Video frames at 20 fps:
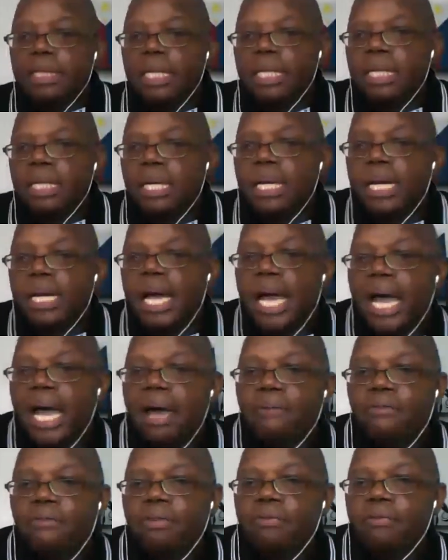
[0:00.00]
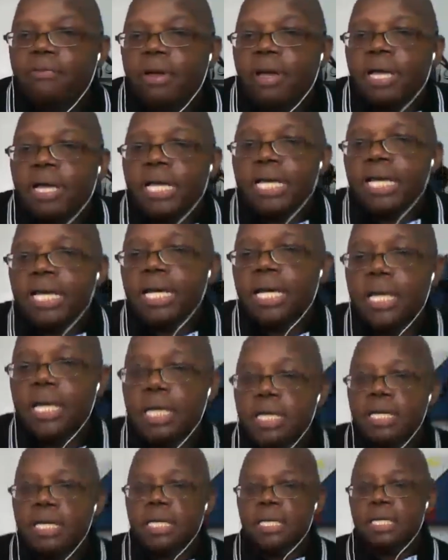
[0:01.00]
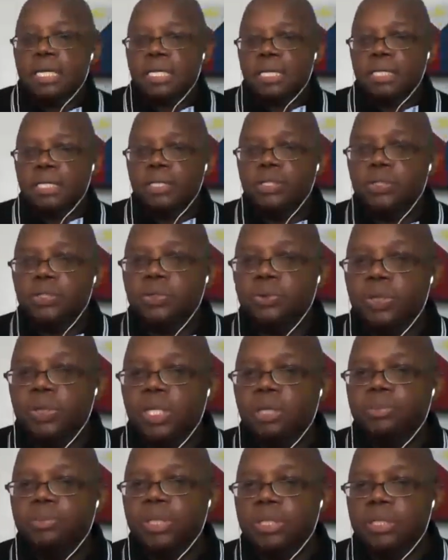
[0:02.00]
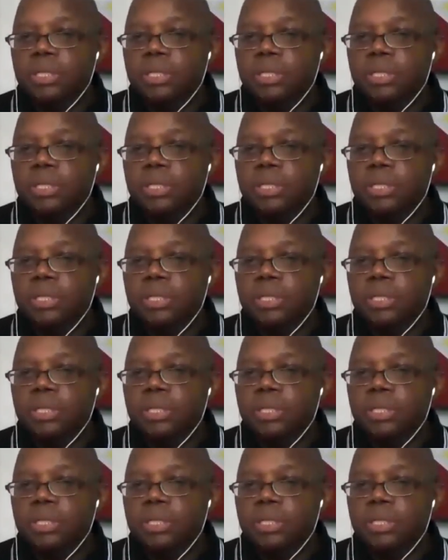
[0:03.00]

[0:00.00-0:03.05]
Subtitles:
Taking a live stream